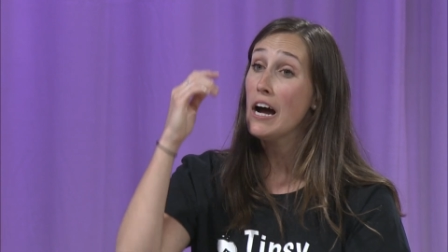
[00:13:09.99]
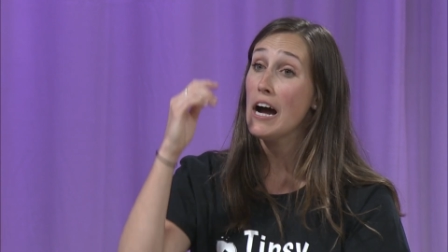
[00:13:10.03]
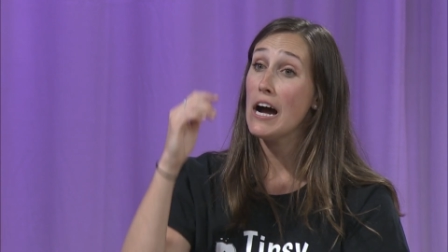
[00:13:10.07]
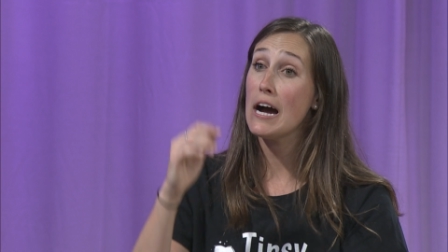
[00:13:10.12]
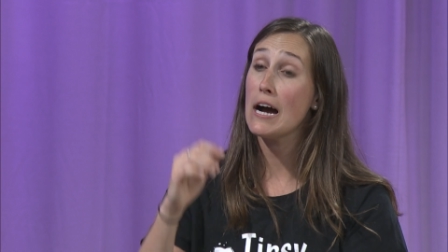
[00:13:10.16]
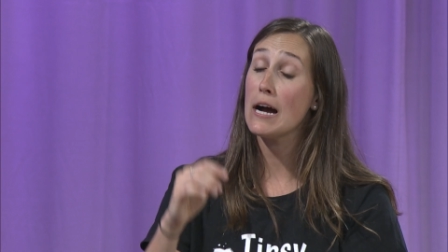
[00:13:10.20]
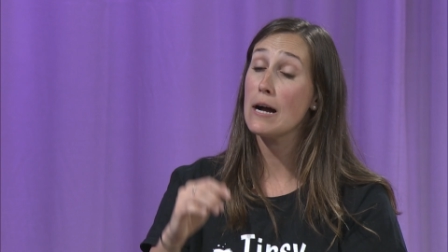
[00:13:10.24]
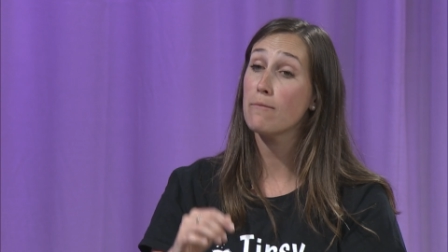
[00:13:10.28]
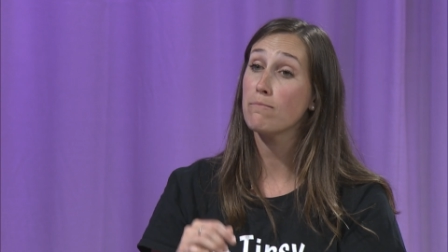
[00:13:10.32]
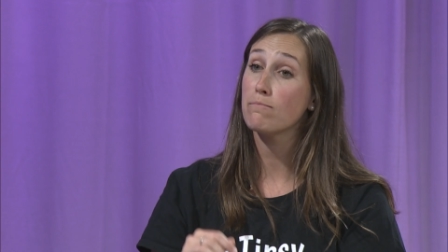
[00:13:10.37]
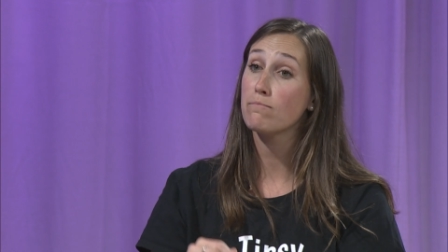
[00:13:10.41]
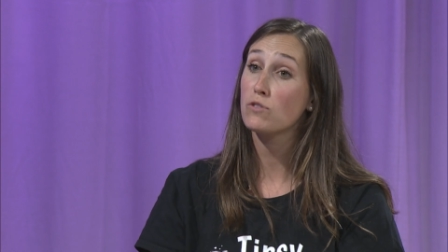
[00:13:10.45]

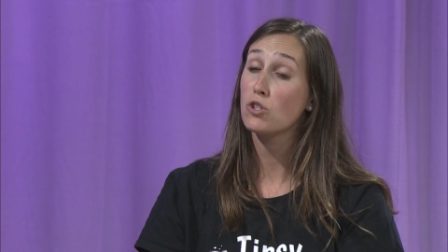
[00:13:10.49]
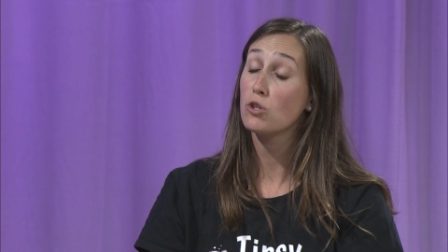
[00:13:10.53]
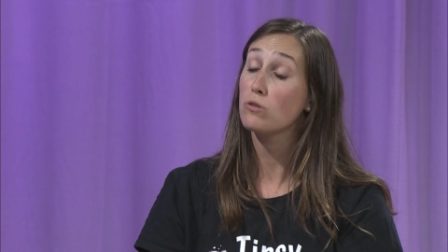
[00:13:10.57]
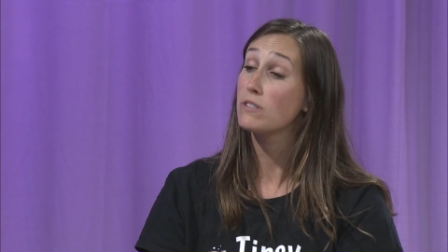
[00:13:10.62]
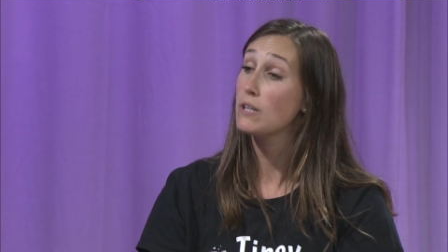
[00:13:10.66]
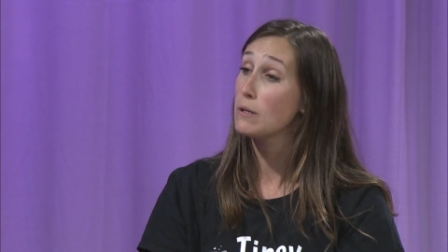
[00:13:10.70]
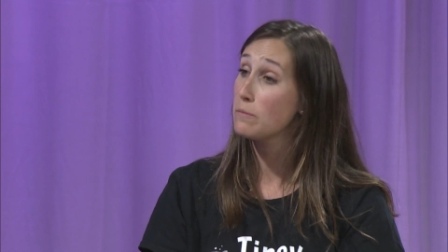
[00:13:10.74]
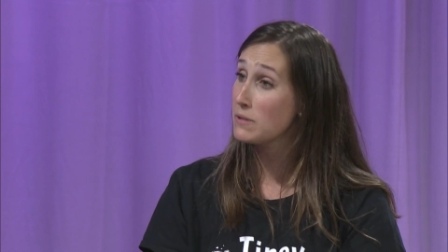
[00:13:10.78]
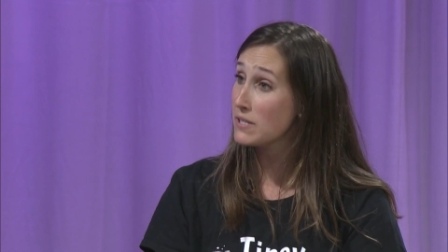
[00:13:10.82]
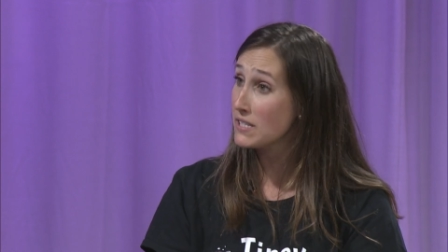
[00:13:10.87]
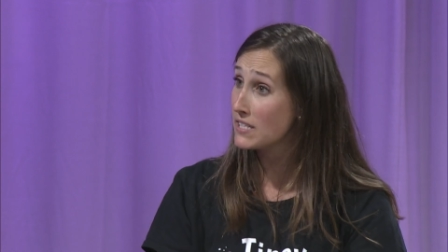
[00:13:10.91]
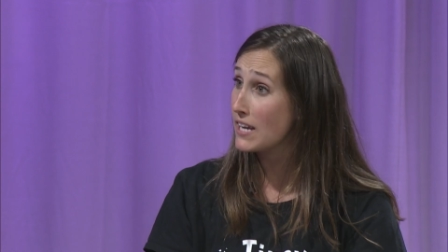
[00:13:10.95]
Um, so
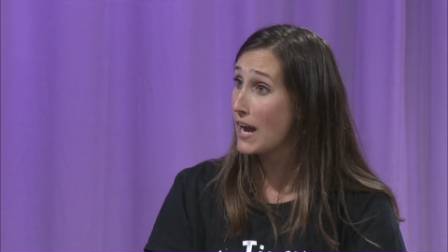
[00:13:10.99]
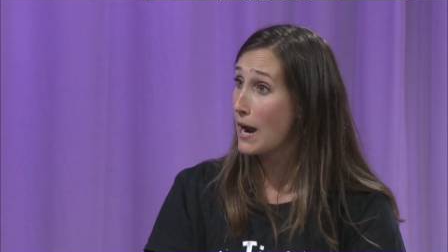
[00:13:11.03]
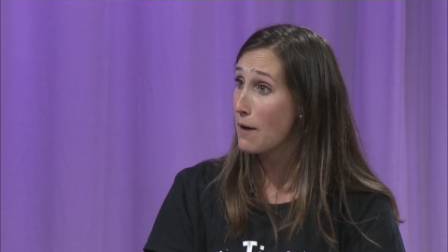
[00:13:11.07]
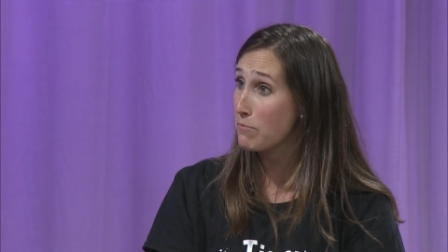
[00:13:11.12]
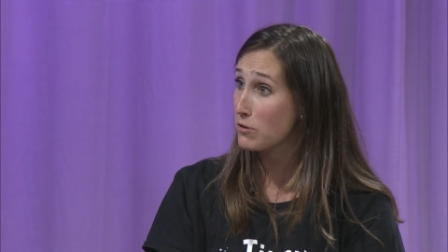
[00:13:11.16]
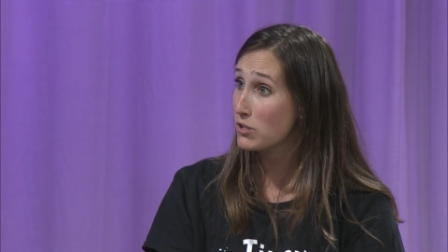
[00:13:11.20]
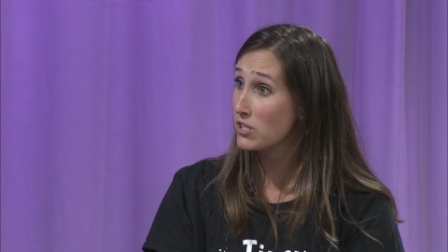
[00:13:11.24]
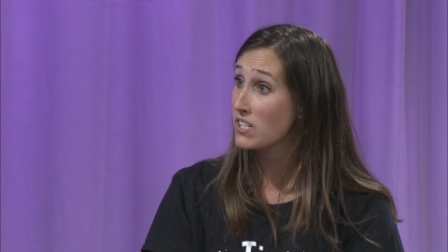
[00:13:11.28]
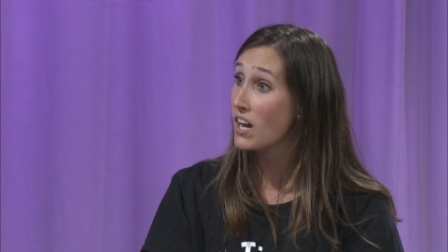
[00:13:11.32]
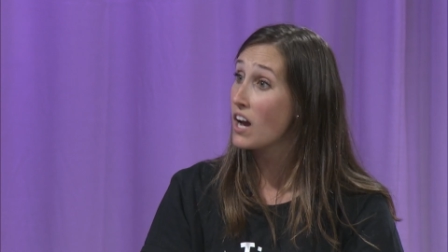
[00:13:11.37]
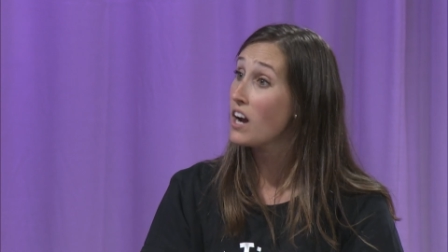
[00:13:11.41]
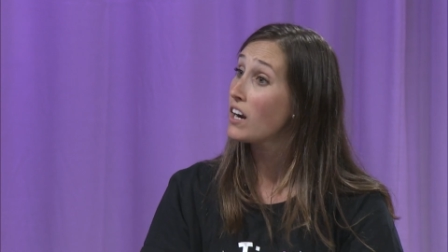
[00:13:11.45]

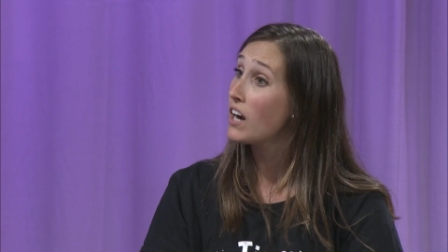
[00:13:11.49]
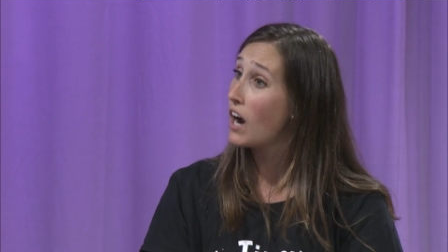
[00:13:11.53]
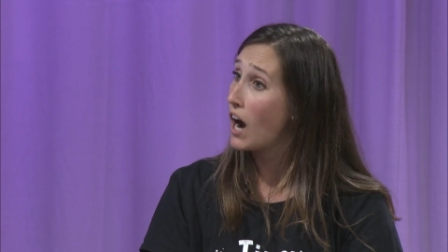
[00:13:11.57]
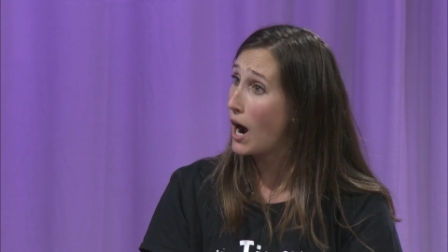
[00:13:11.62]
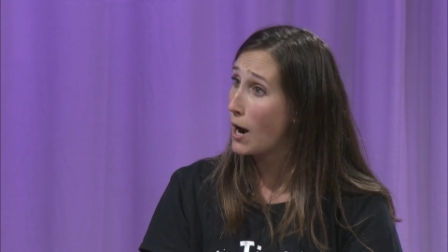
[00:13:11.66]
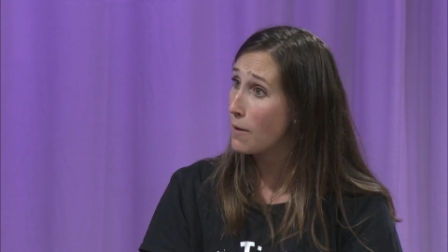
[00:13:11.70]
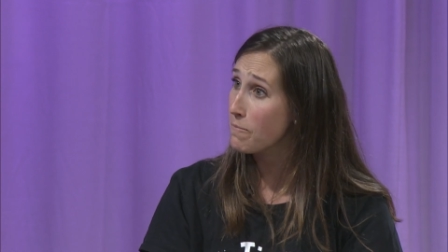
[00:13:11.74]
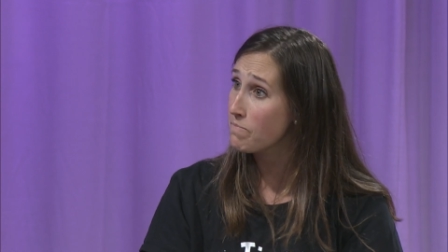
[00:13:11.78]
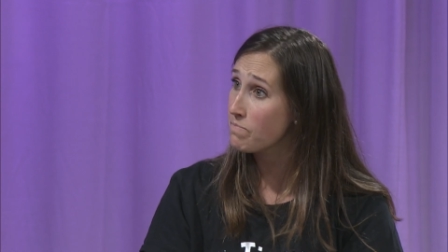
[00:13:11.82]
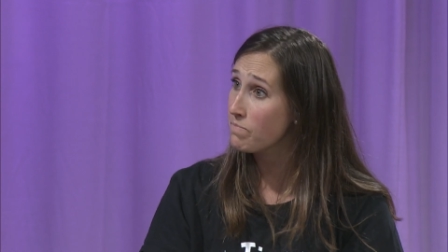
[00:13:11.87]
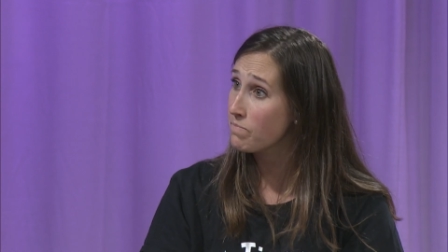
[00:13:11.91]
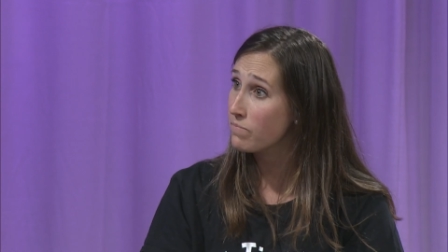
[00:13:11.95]

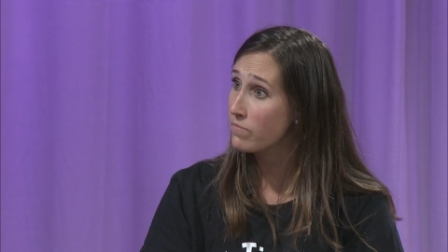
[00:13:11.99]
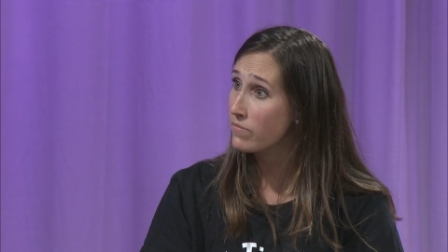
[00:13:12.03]
tipsytappers.com.